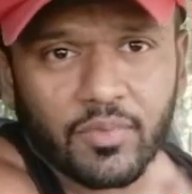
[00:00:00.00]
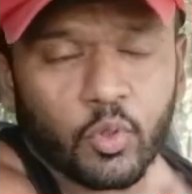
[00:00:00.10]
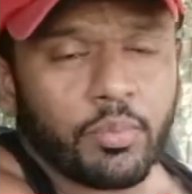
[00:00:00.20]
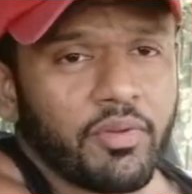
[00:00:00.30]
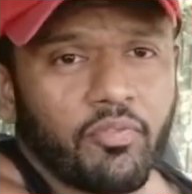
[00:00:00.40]

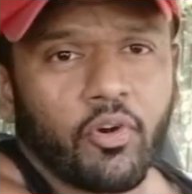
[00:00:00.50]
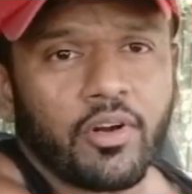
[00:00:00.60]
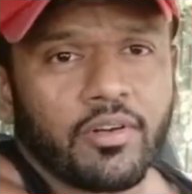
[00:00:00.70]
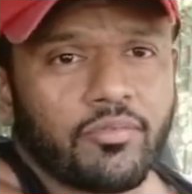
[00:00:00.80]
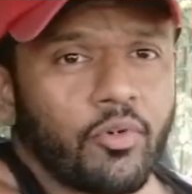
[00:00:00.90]
Could be
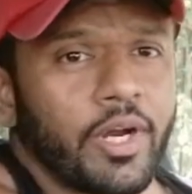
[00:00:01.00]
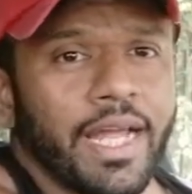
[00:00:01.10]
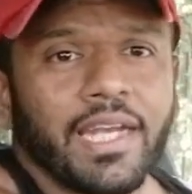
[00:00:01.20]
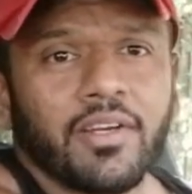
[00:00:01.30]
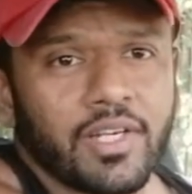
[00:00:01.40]
for
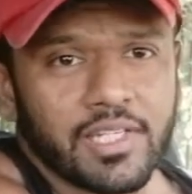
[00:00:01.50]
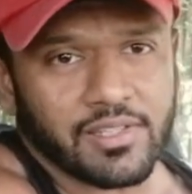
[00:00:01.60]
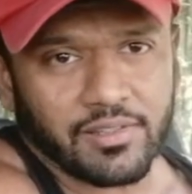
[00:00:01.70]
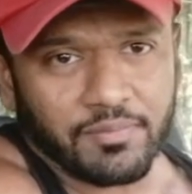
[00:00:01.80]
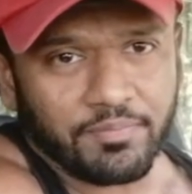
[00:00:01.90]
any reason.